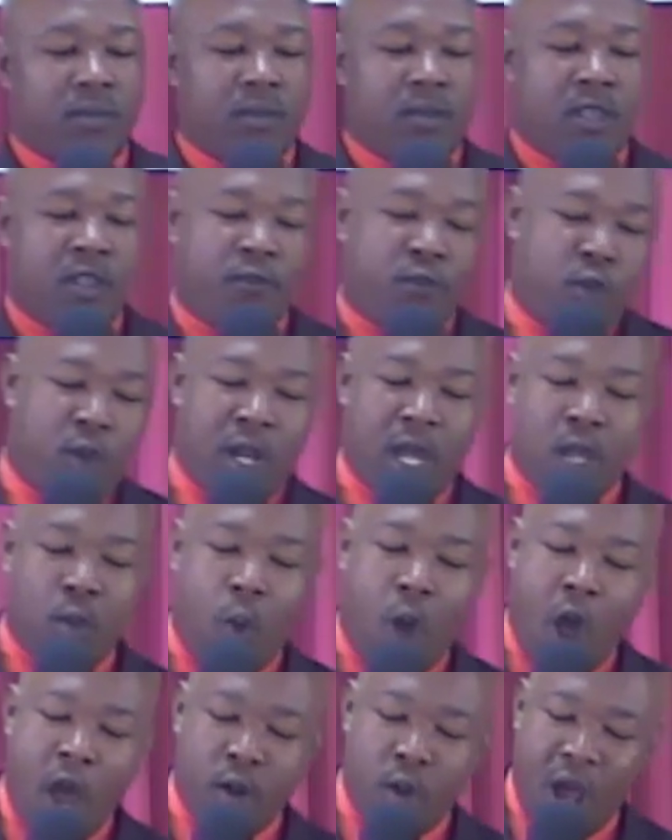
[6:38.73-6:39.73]
If you and I
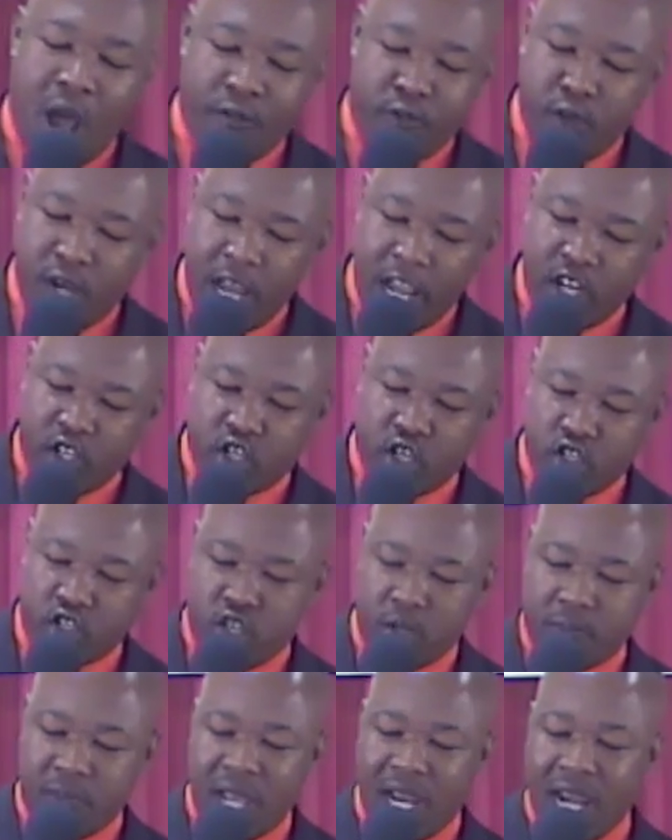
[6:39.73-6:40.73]
want to have
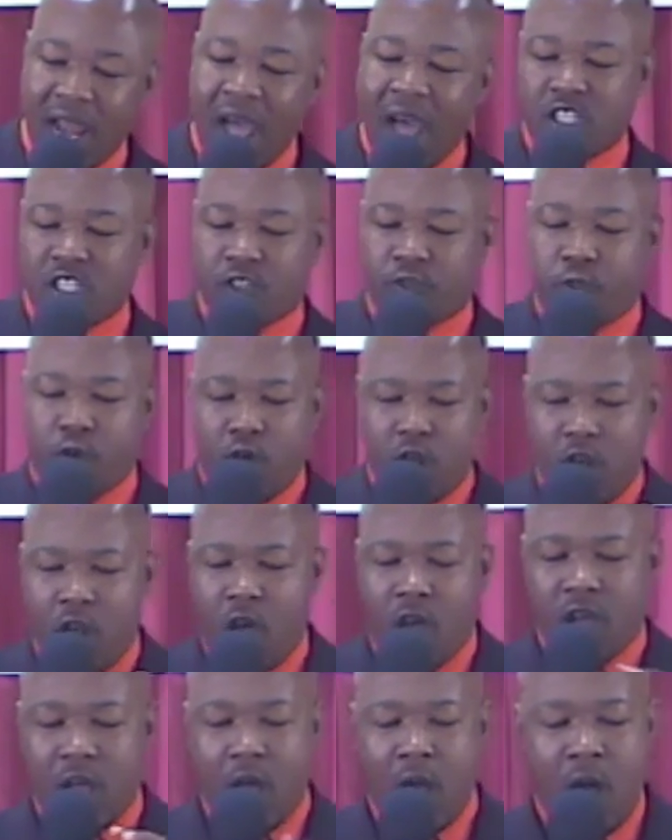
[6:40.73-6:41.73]
relationship that lasts for a
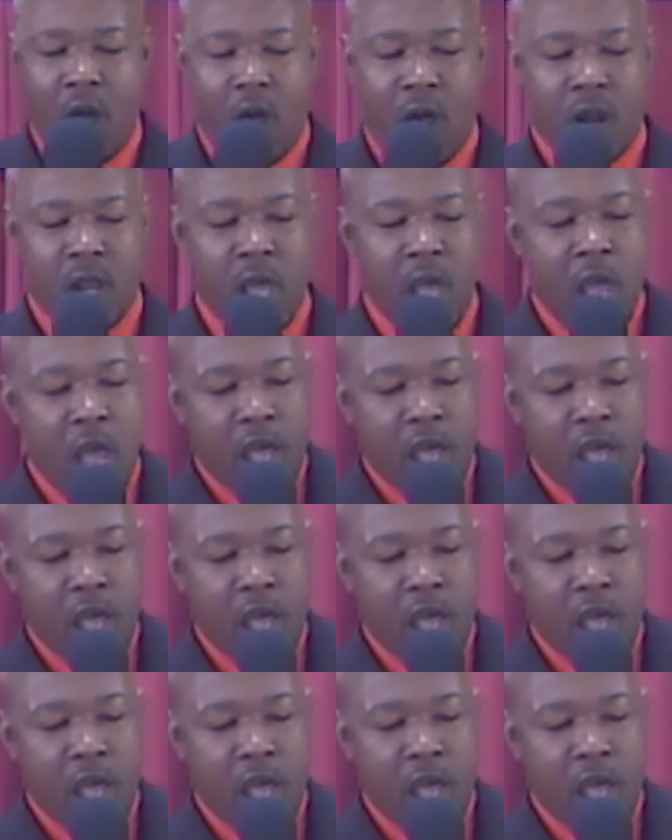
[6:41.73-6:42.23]
long haul,